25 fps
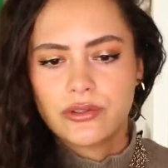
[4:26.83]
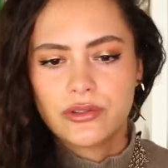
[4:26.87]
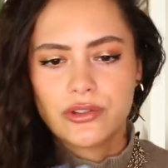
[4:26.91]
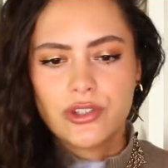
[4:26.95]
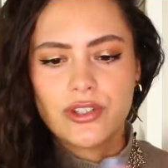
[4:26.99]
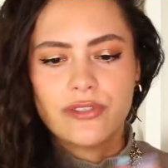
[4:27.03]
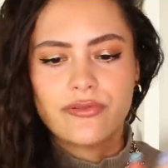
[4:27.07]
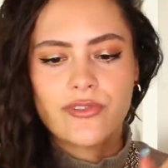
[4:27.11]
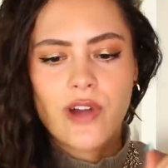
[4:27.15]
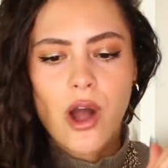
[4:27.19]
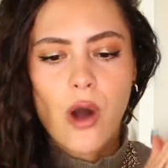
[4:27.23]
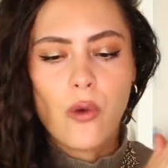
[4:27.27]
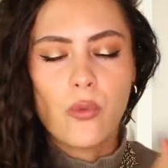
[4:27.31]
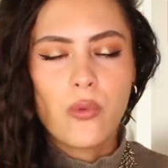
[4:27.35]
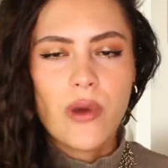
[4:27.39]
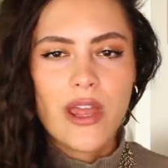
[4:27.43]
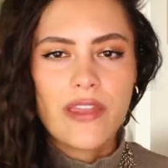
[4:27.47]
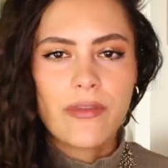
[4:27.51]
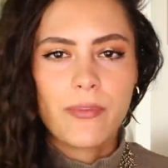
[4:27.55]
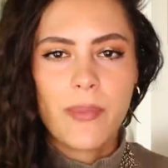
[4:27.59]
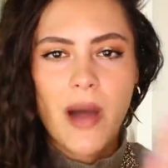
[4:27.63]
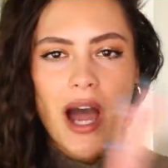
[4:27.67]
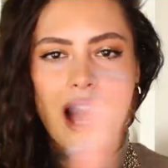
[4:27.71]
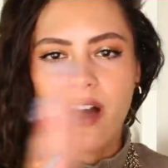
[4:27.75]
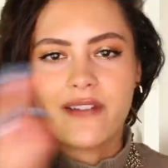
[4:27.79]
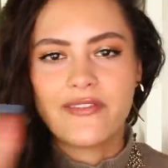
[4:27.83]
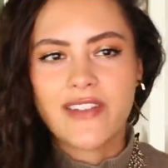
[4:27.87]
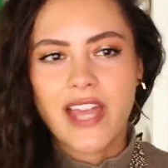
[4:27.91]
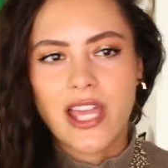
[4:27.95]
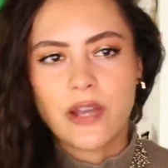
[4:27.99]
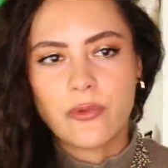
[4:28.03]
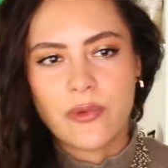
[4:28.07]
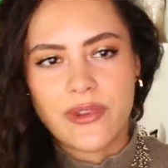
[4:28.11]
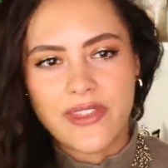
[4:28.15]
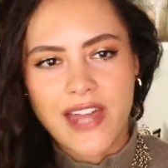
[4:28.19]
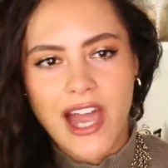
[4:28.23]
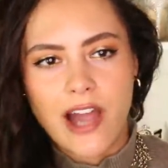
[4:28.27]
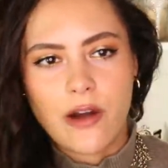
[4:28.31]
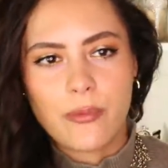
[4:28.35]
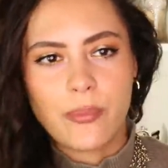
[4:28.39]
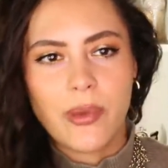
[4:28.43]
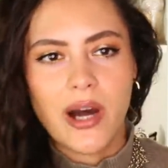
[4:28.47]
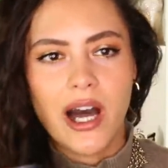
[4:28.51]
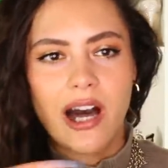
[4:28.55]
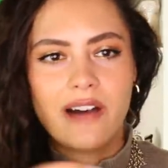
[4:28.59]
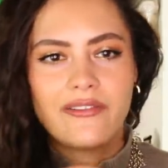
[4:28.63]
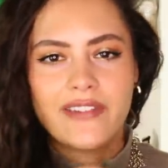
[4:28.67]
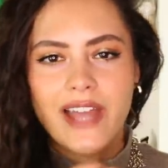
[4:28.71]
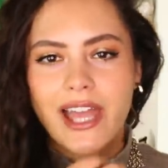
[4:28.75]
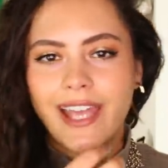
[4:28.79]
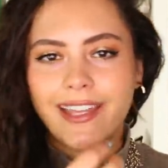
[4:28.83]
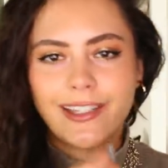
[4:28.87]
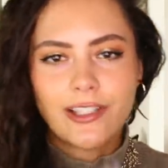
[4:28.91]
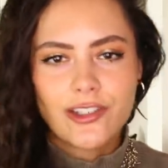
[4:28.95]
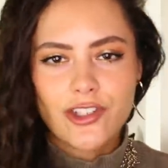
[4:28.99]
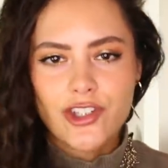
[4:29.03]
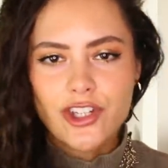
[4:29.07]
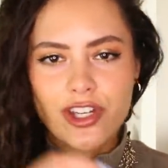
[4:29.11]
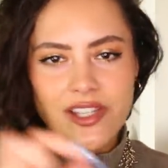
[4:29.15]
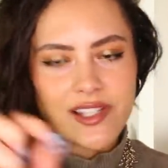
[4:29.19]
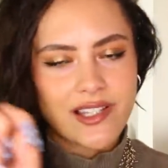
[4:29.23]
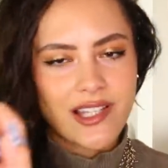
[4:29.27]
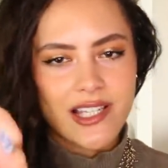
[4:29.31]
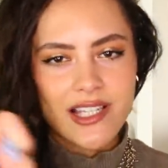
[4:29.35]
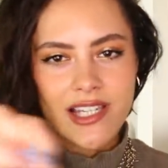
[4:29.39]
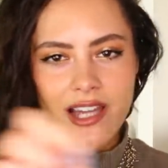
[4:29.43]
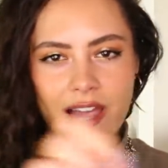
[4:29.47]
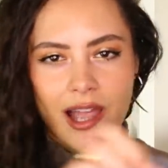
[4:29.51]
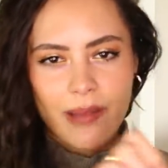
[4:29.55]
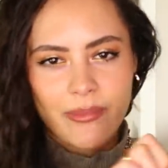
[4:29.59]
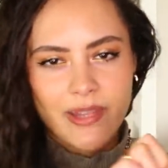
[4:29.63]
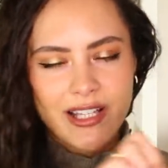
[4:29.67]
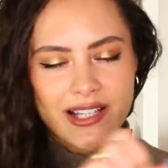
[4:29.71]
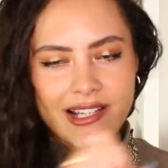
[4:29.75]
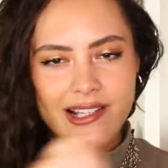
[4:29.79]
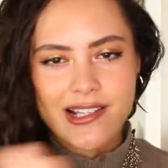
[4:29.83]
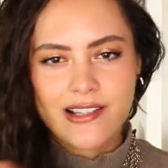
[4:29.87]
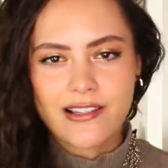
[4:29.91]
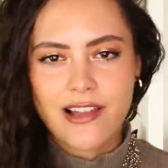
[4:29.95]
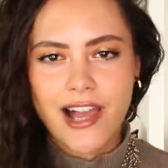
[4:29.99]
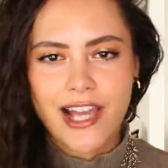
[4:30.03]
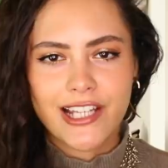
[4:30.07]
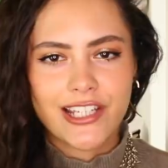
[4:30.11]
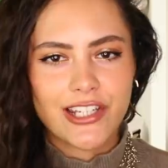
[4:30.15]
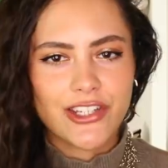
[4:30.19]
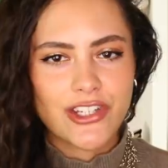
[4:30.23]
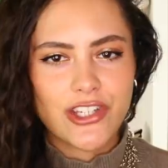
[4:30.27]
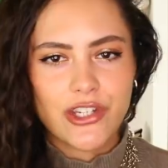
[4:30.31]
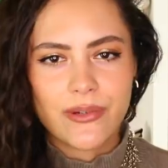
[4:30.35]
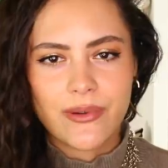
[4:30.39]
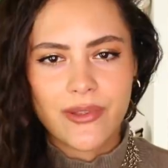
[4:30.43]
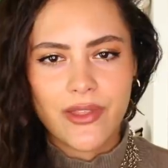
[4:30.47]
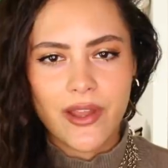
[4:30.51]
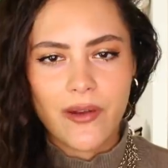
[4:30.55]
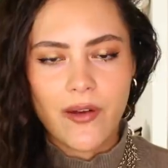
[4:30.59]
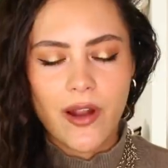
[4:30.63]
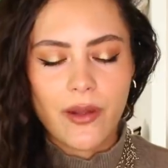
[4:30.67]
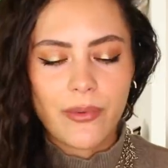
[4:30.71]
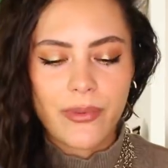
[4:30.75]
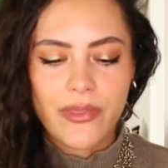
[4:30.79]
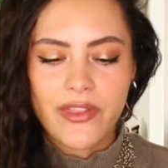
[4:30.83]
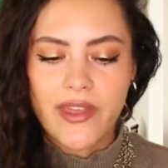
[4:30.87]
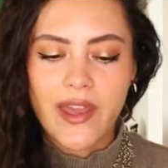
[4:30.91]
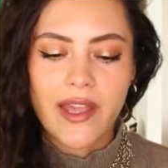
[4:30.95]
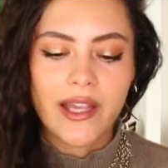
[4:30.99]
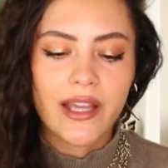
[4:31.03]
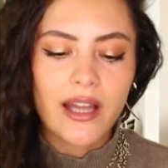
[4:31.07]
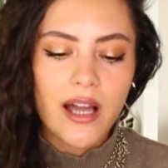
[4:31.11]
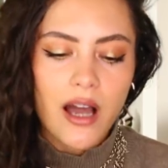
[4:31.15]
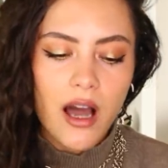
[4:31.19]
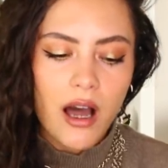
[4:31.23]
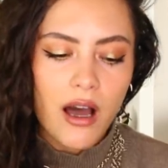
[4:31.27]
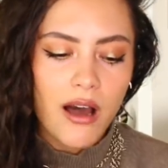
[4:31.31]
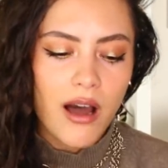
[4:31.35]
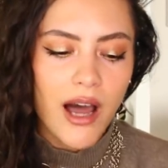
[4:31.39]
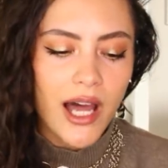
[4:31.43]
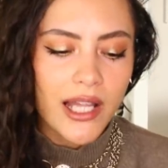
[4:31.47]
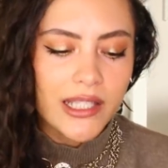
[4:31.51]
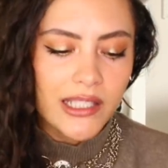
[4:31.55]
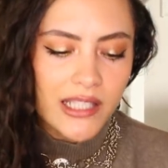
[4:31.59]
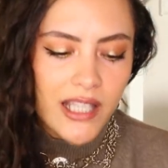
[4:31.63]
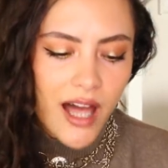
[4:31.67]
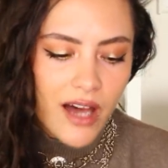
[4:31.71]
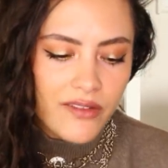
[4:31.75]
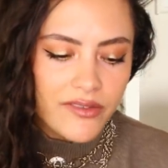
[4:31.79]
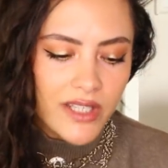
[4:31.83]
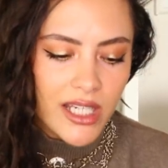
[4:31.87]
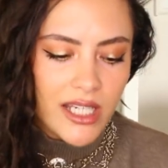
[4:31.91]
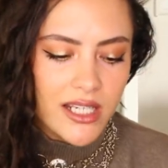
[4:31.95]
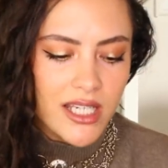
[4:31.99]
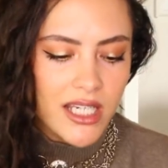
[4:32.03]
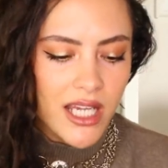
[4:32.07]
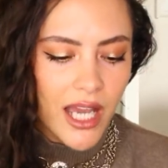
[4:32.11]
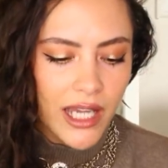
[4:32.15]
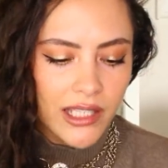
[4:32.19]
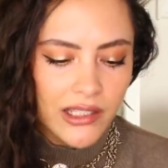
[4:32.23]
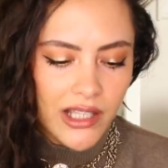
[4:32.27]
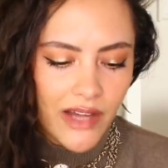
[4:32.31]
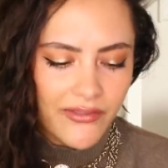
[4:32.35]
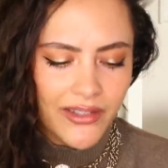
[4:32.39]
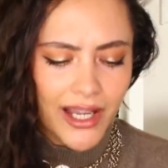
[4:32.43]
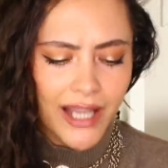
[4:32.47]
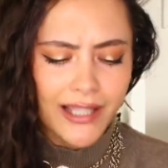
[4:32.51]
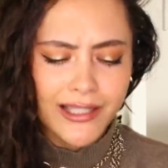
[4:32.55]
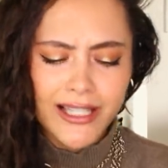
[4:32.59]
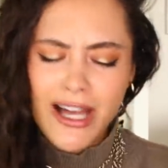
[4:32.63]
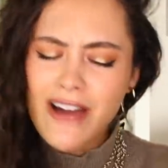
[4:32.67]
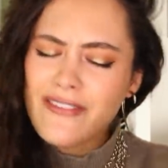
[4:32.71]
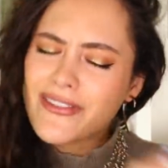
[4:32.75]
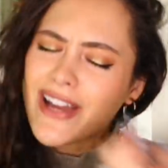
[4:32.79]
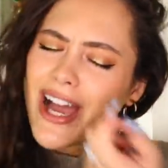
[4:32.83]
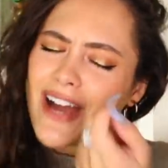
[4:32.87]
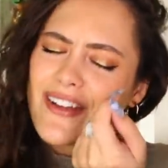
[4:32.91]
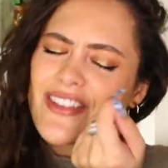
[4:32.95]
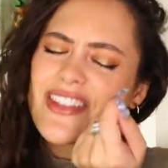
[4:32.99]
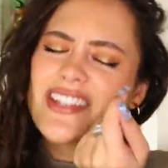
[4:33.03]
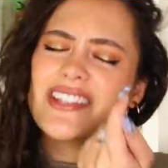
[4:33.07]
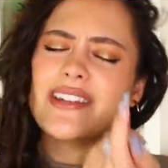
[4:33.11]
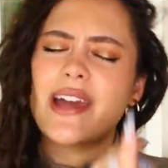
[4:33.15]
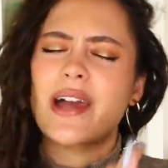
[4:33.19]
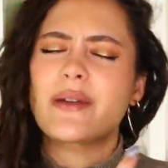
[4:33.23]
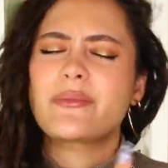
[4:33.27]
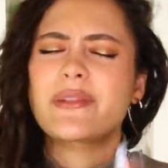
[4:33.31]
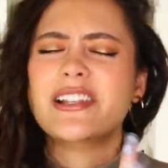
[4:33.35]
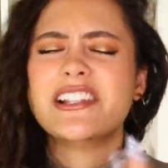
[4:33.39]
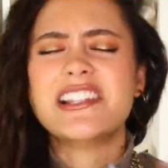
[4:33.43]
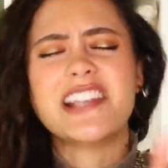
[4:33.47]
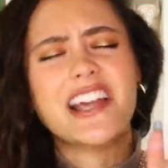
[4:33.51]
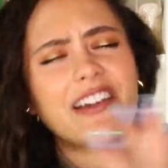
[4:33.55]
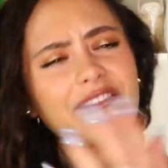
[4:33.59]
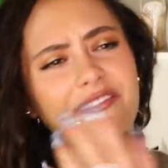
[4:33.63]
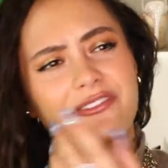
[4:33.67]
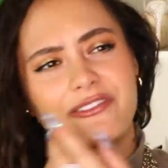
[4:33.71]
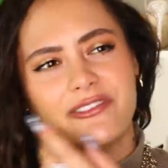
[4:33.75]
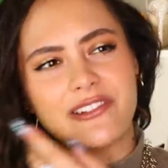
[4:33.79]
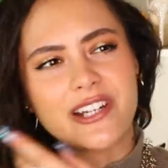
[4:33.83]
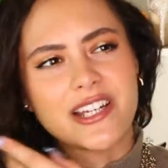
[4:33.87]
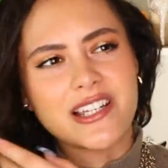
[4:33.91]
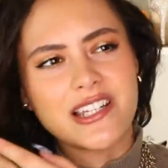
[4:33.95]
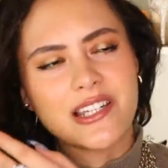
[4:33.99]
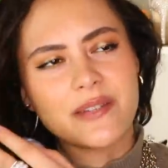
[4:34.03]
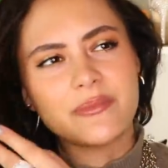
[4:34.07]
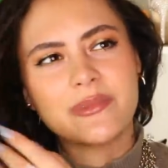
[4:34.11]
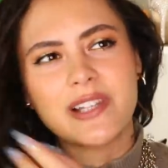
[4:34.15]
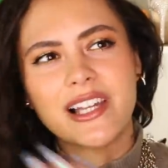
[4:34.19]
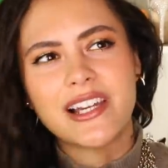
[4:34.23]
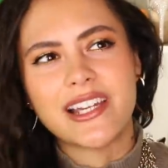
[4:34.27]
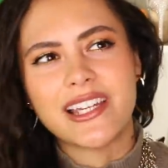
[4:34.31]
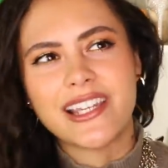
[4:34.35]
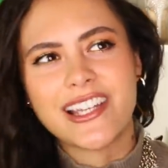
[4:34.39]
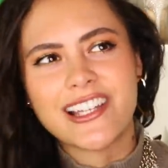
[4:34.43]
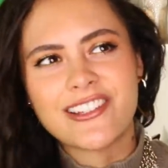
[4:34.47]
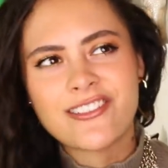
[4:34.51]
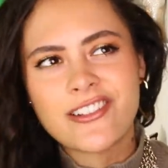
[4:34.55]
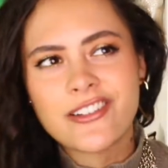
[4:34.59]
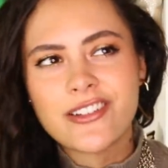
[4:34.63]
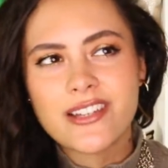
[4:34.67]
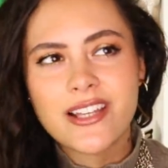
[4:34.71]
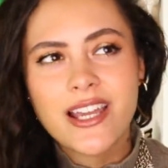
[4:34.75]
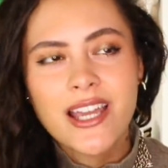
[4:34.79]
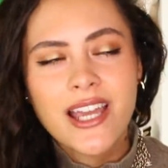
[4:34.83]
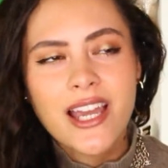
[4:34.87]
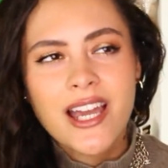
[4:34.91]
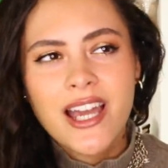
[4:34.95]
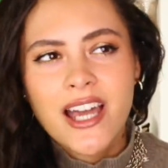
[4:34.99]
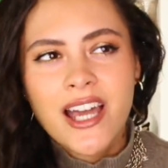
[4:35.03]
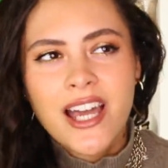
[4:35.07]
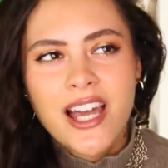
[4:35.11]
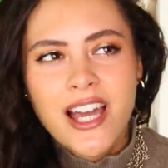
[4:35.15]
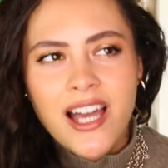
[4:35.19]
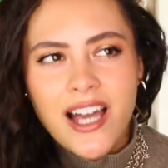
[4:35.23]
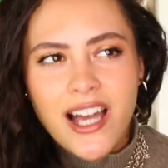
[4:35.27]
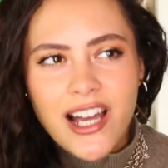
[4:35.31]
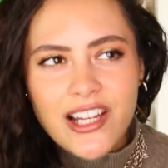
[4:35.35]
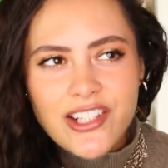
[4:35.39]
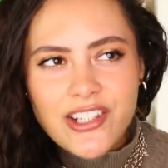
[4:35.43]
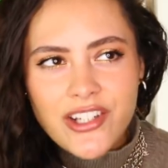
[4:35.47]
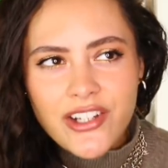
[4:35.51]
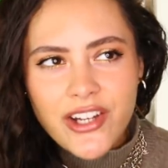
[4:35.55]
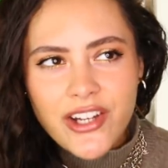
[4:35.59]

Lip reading: You've got with pave, without pave, and just the diamonds sliding, doing their own thing. Oh, I love it. I love it. I love how the diamonds have freedom. Like, it's, I don't